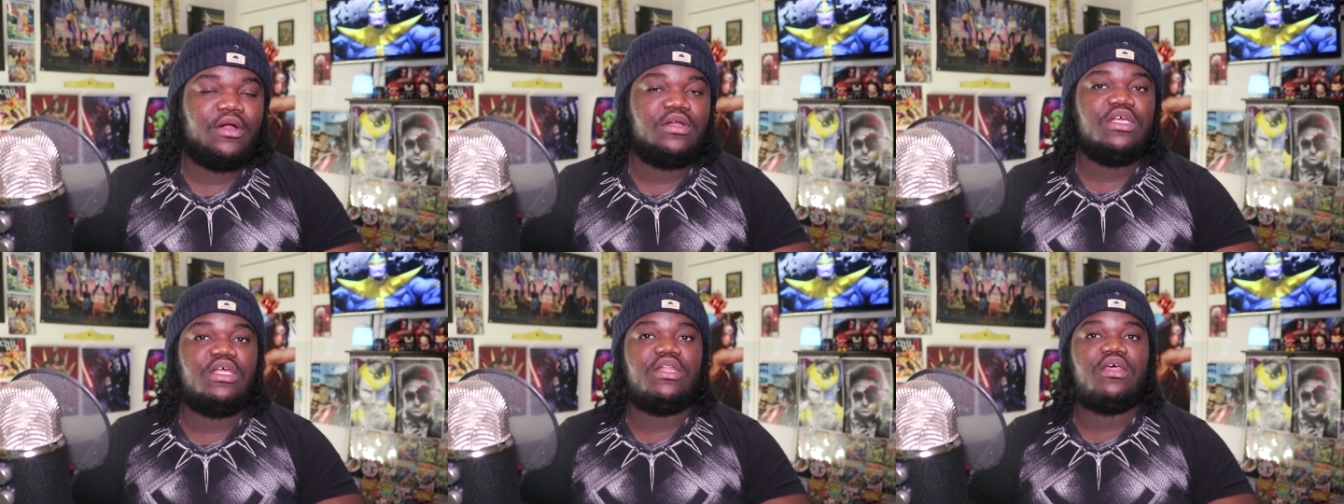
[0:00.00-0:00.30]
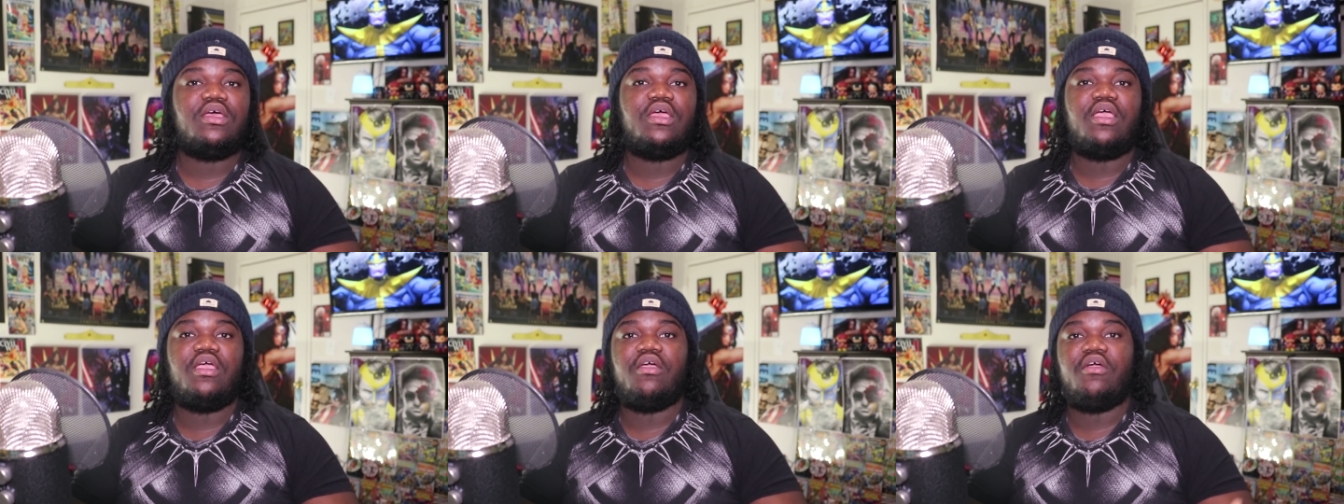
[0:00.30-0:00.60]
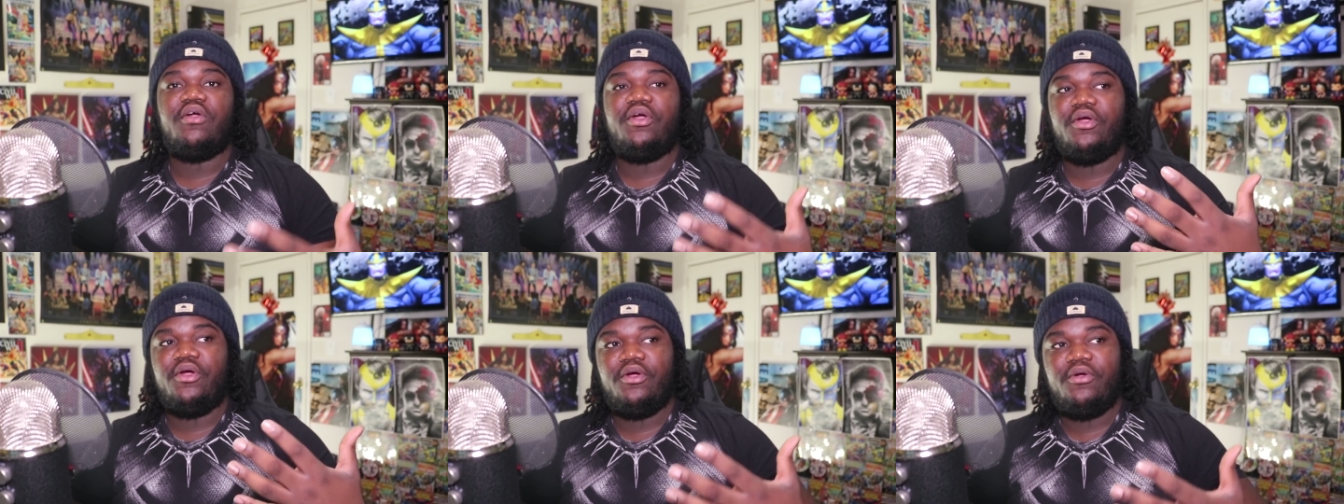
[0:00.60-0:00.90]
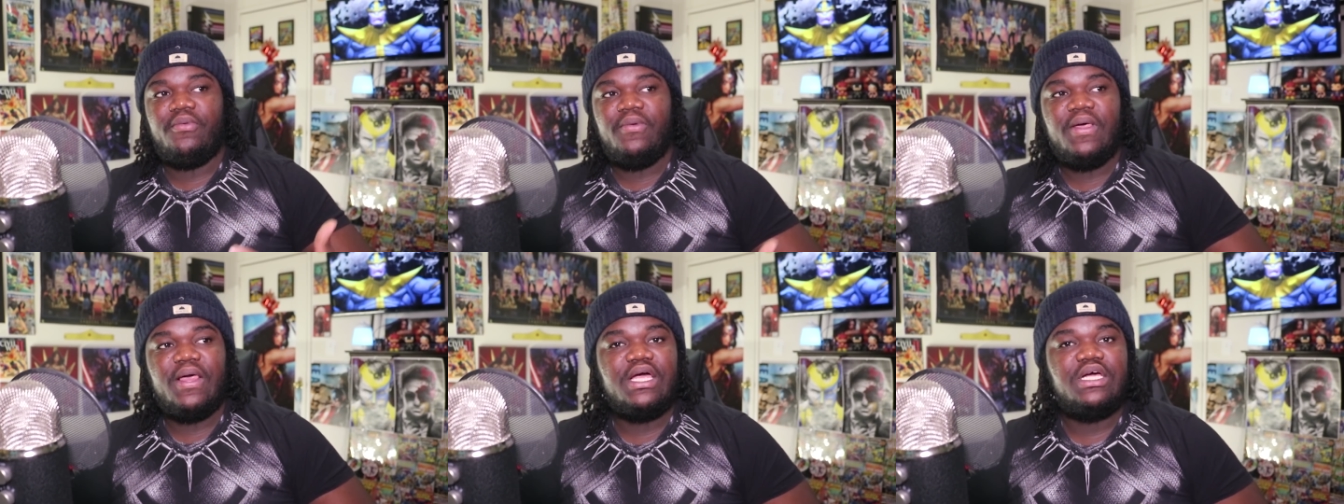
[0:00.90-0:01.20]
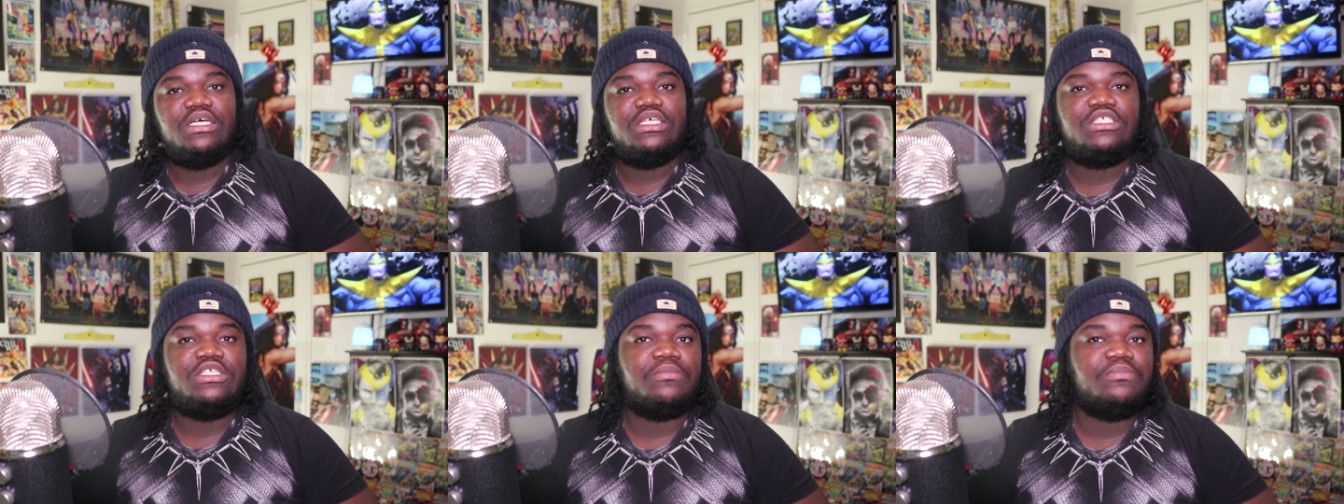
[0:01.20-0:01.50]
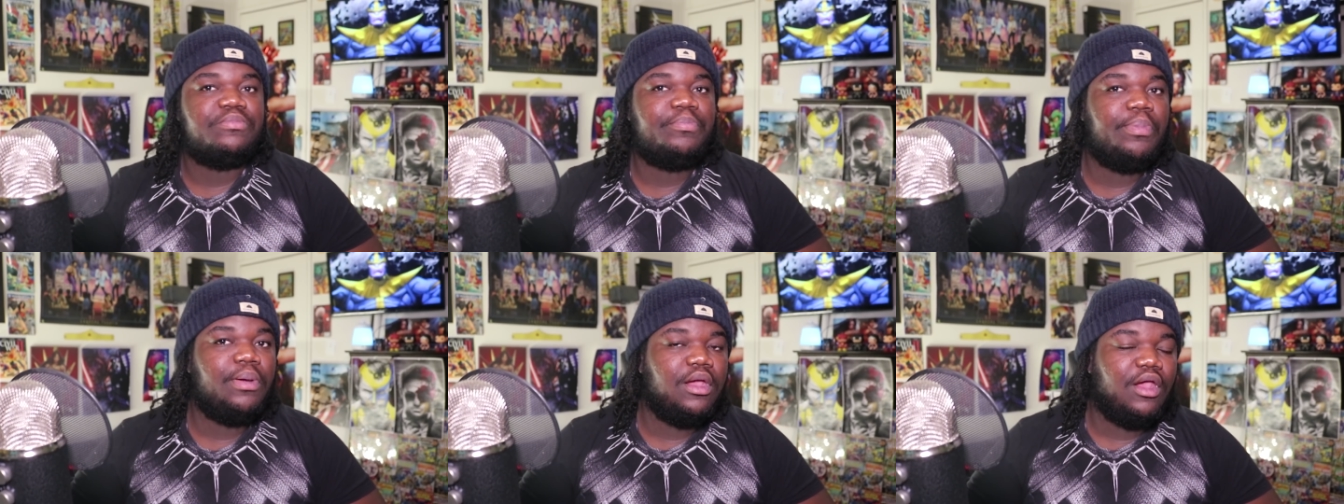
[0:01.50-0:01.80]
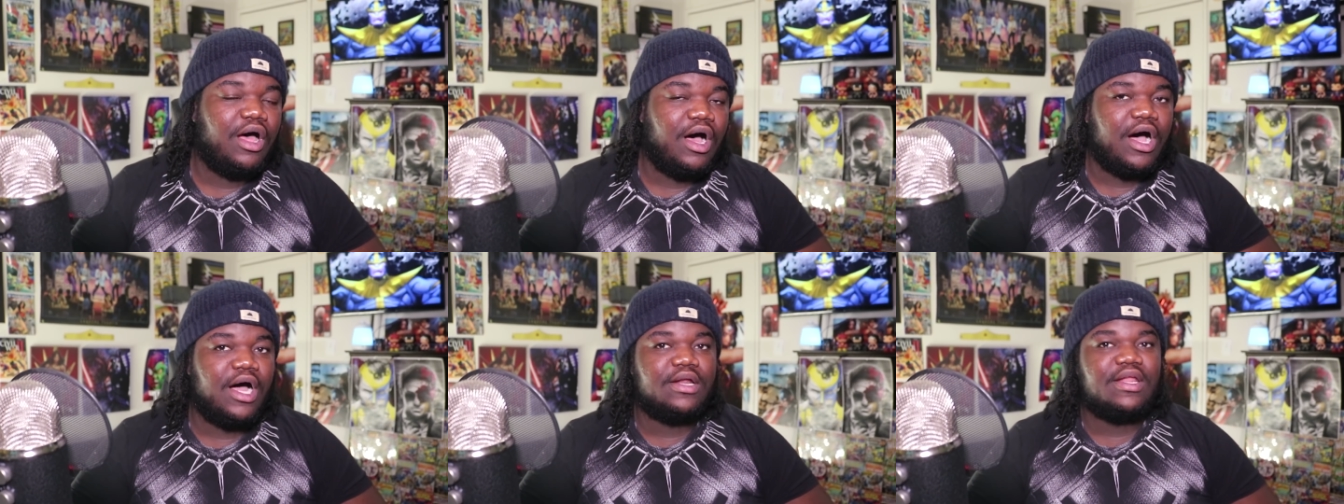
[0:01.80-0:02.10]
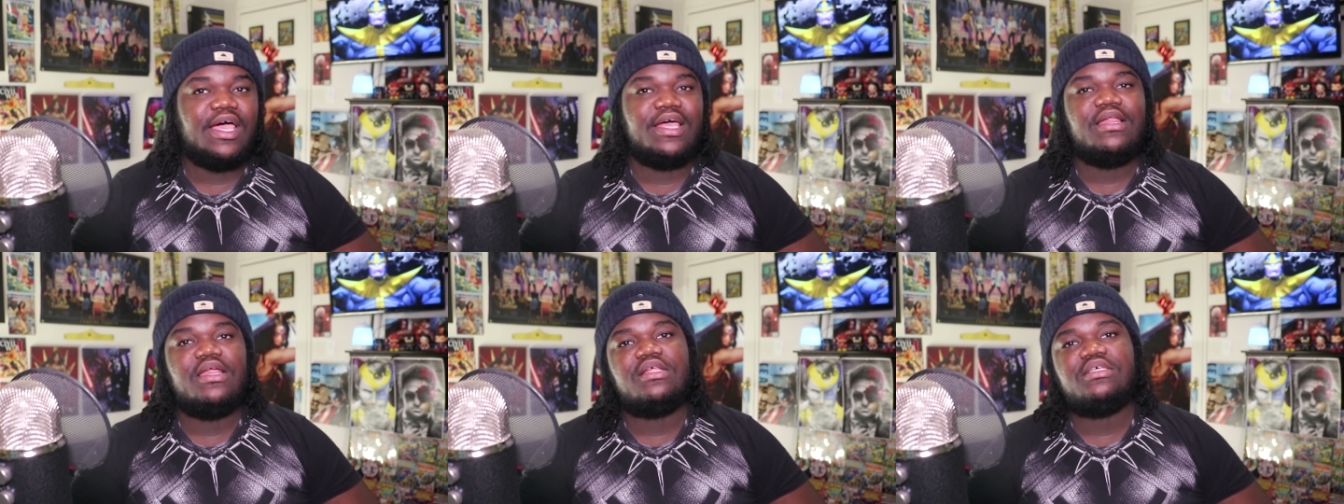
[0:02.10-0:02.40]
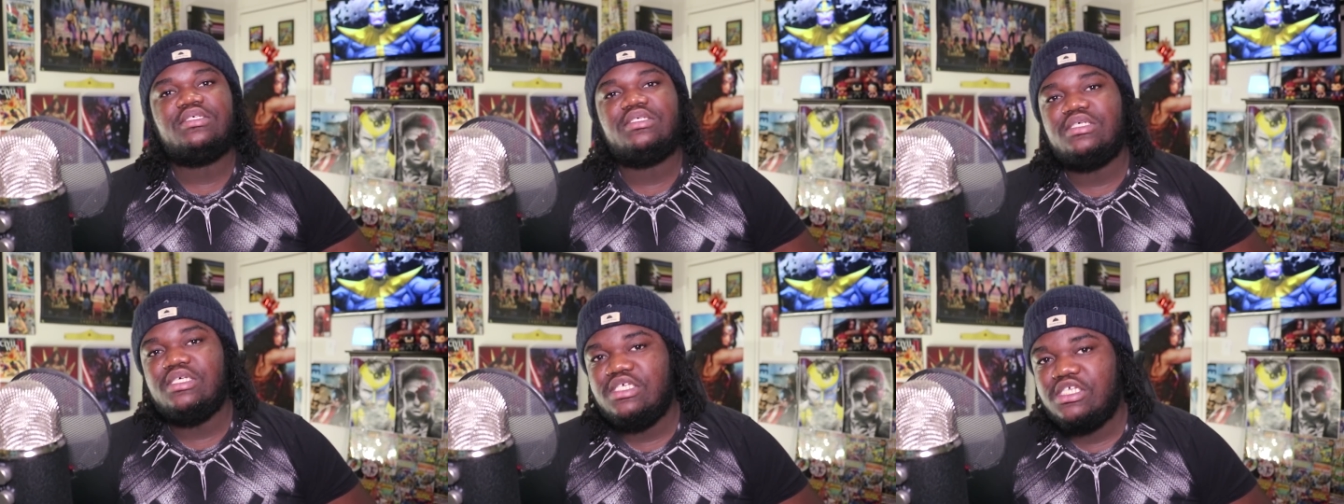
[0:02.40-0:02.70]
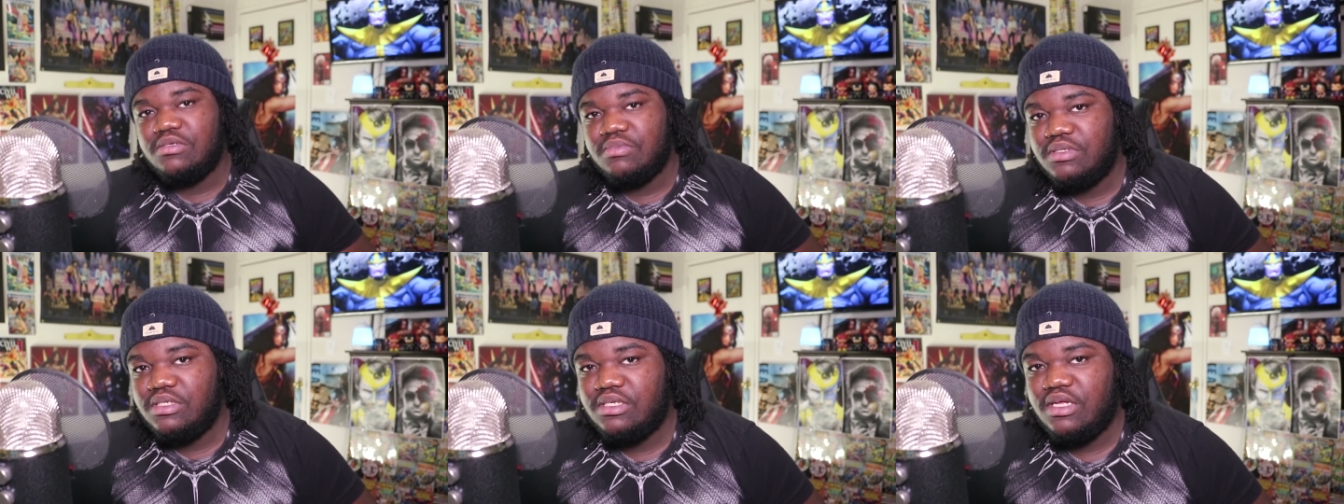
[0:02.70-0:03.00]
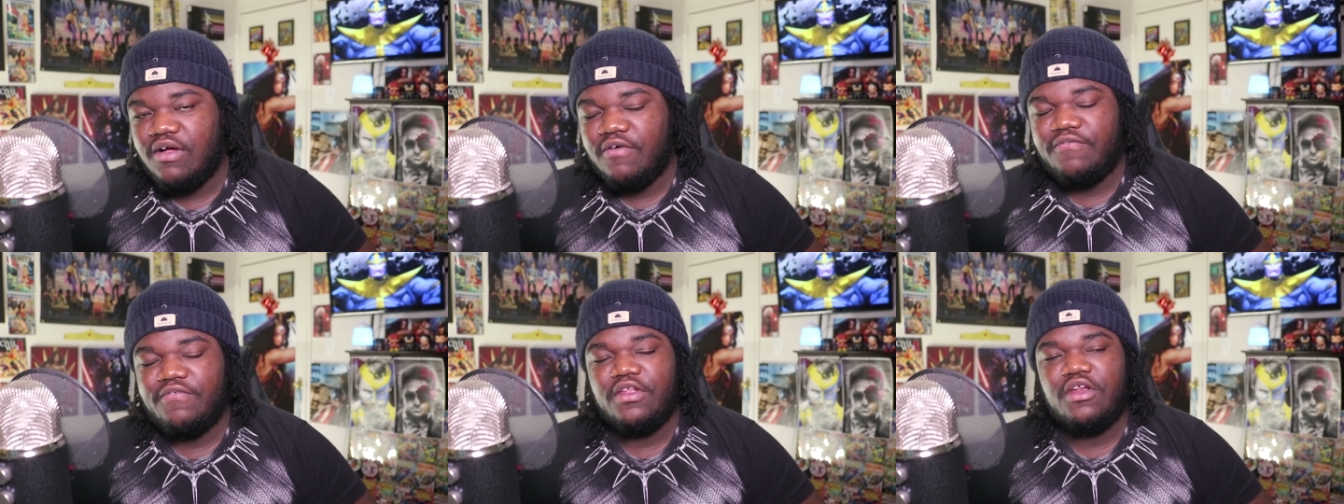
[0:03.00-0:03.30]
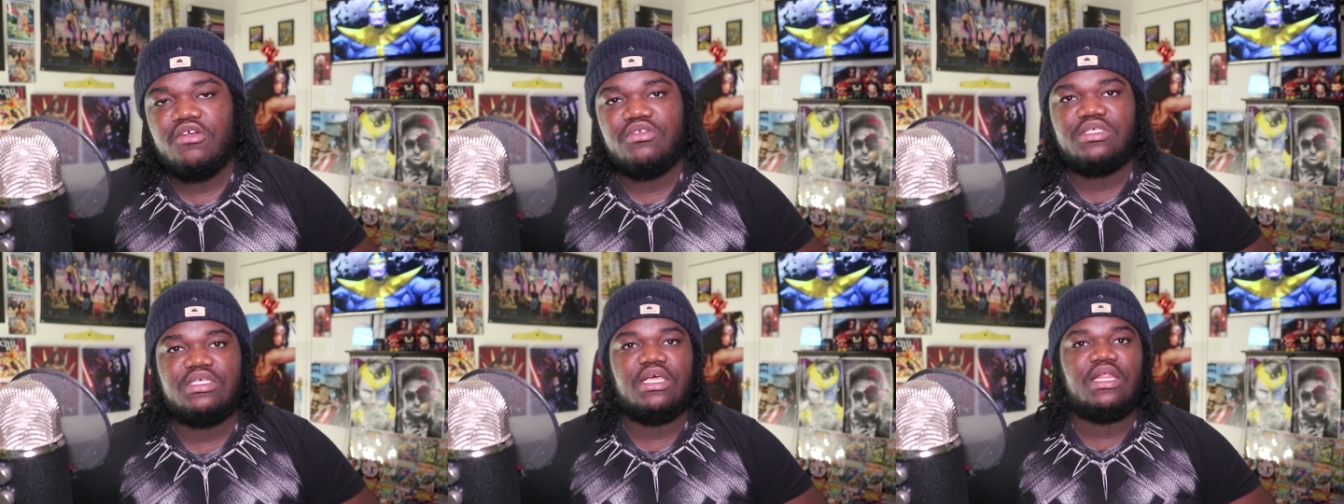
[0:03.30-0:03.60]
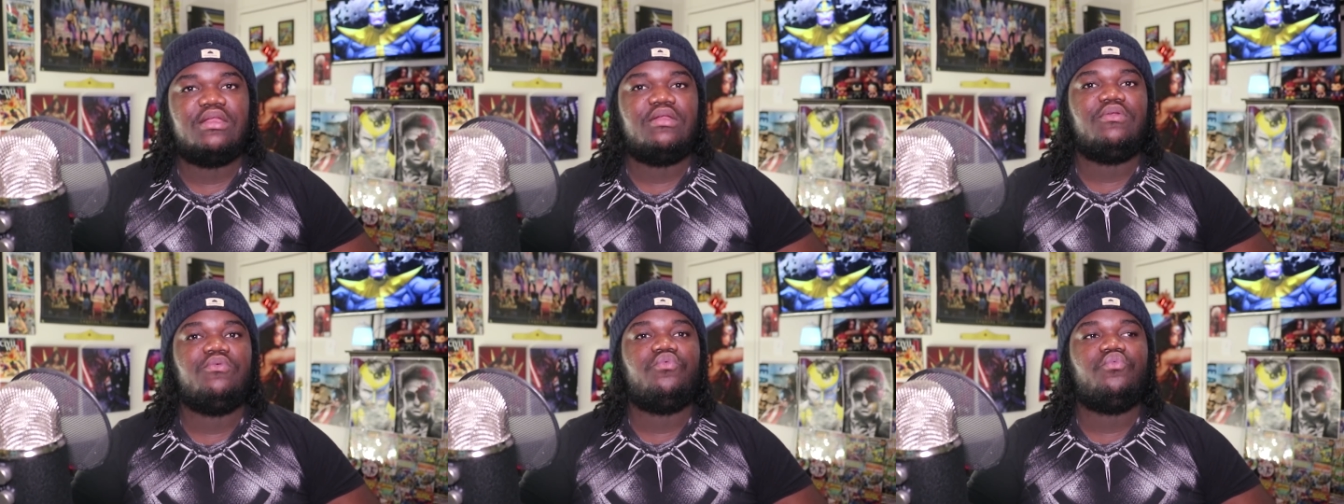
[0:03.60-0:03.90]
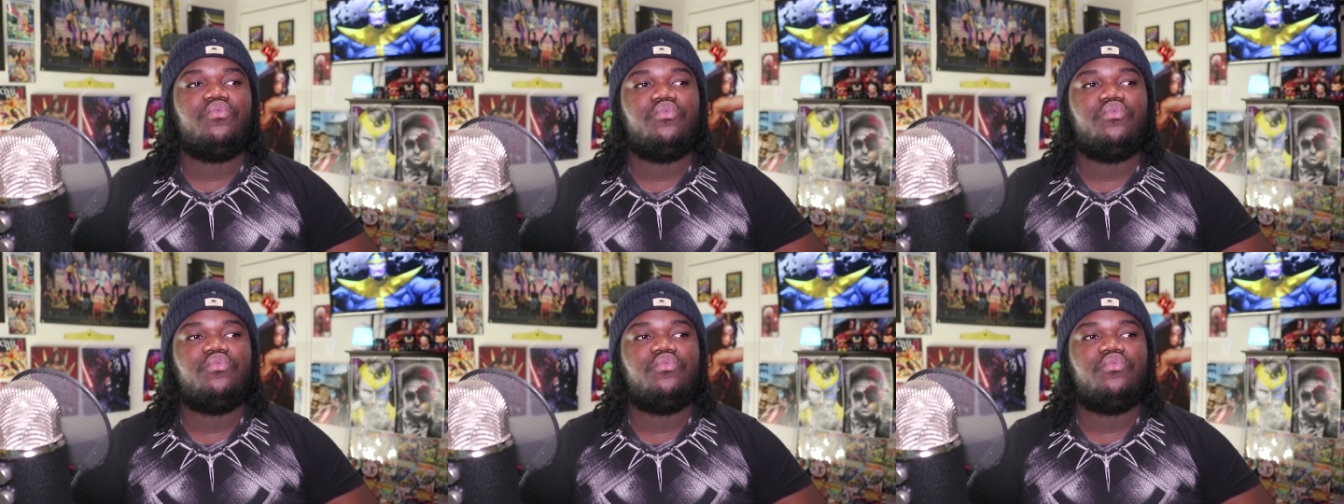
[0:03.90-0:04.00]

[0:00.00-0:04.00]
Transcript: I need to hear some plot. I need to see some stuff. You know what I'm saying?